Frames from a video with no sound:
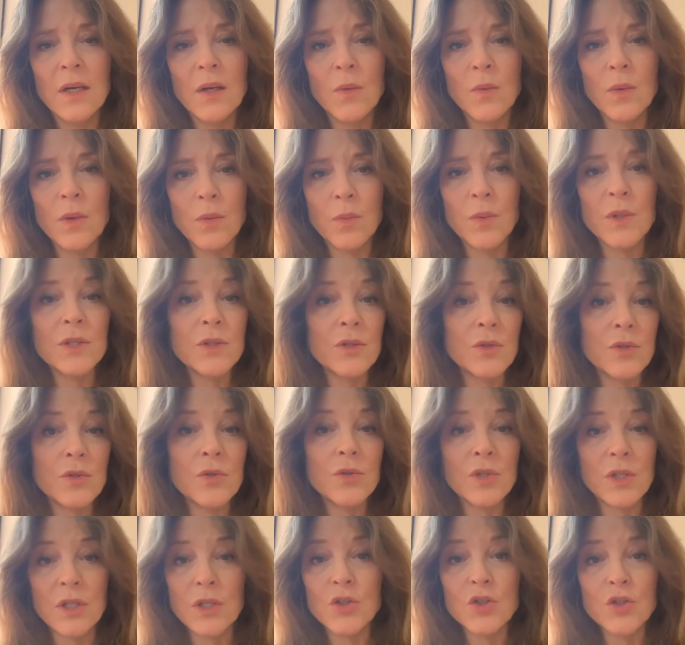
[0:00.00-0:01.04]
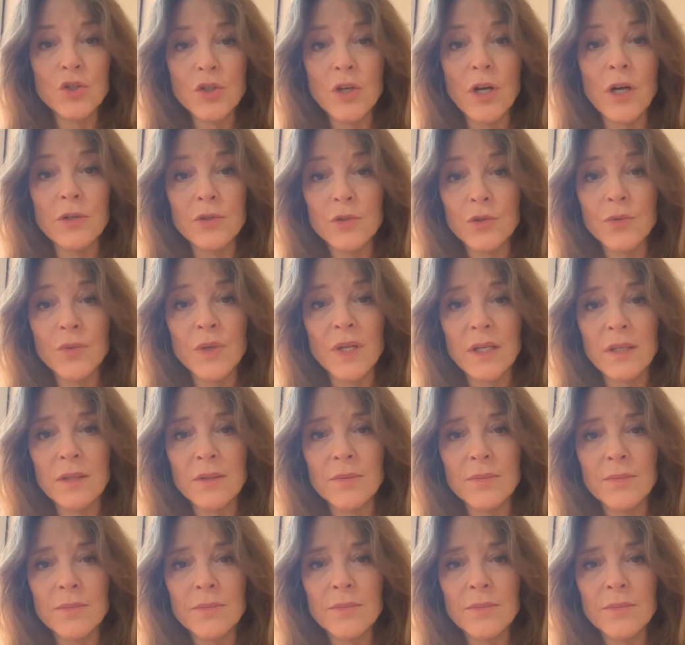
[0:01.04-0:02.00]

with which to teach a child to read.